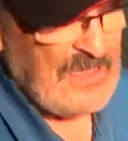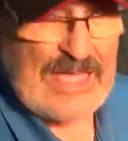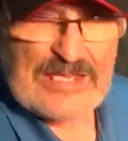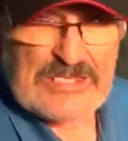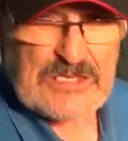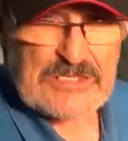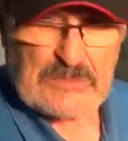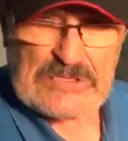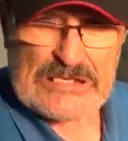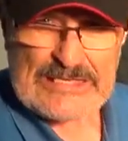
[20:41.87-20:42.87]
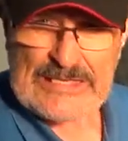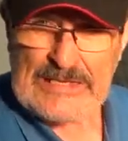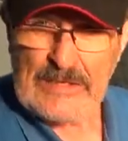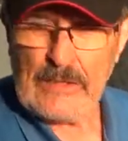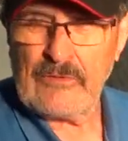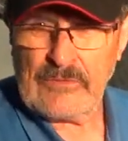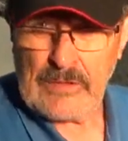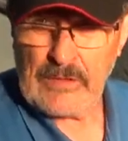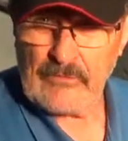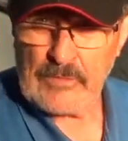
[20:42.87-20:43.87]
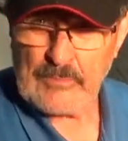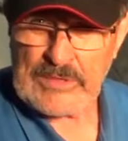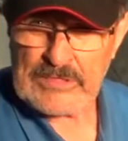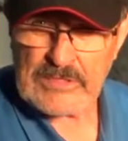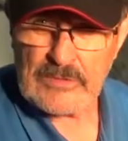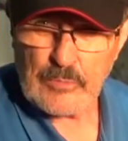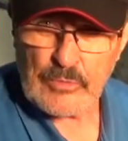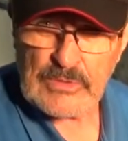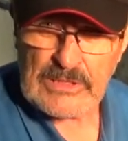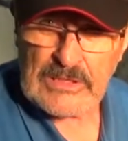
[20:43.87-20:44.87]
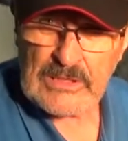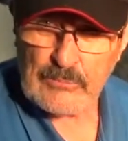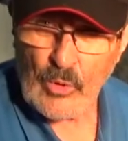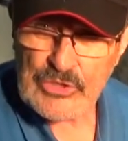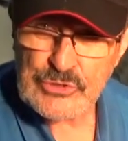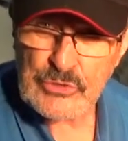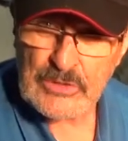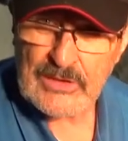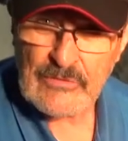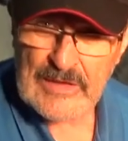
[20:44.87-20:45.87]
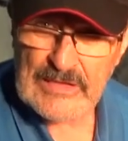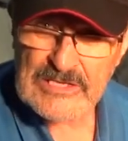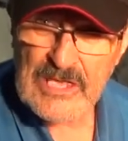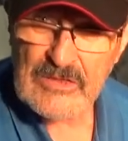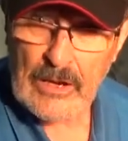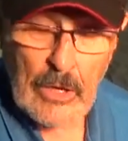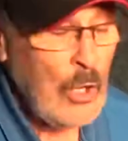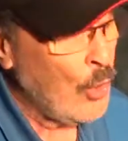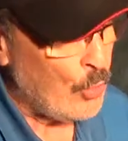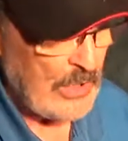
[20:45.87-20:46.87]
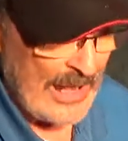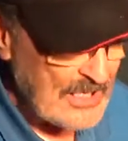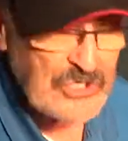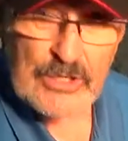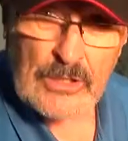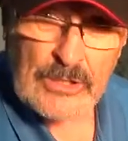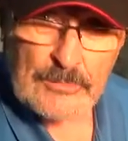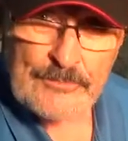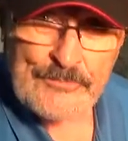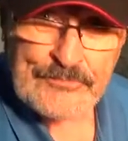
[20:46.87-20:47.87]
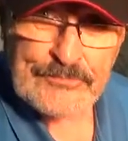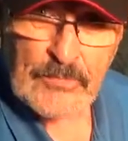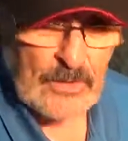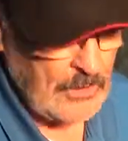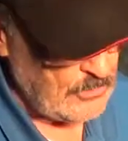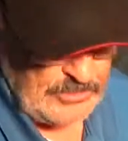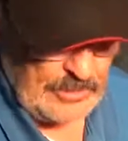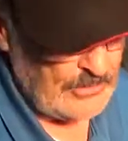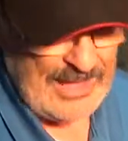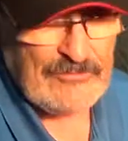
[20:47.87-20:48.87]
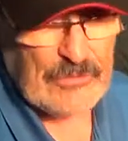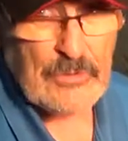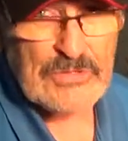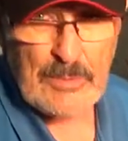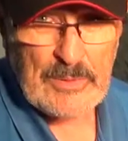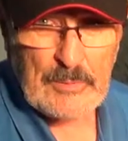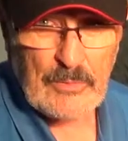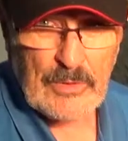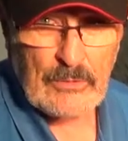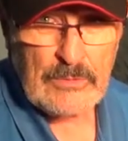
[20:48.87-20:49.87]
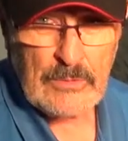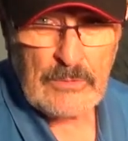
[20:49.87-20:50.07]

that system clean of every piece of debris and moisture and everything that's in there. When that's done, you don't have to. Some people don't.